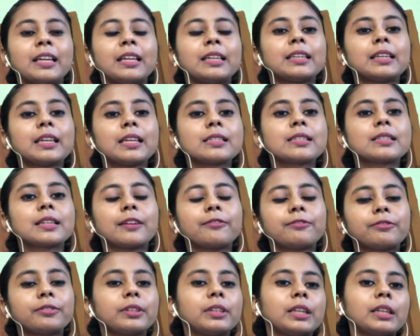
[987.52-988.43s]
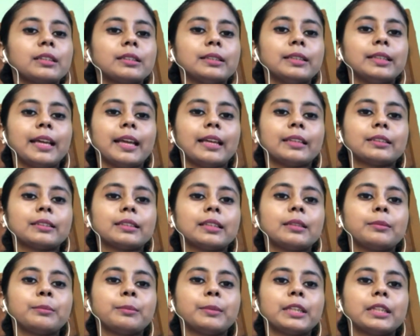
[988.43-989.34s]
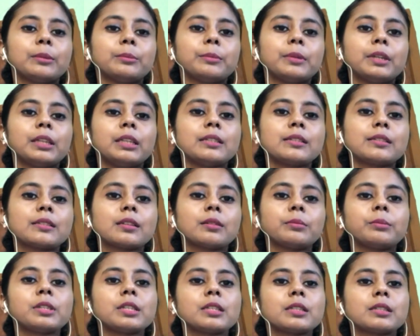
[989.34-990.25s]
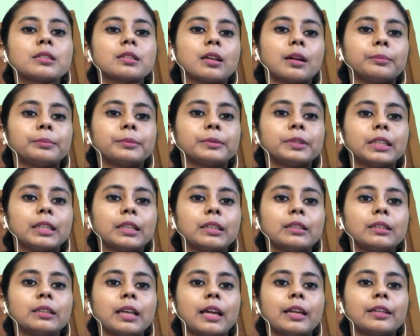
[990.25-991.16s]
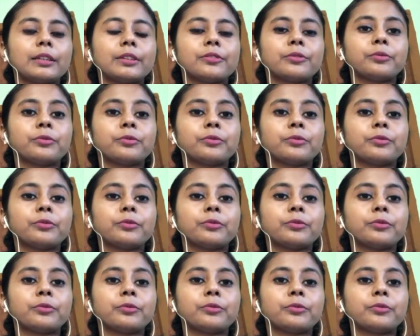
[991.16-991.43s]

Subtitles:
Yes, definitely. I think minimalism is something that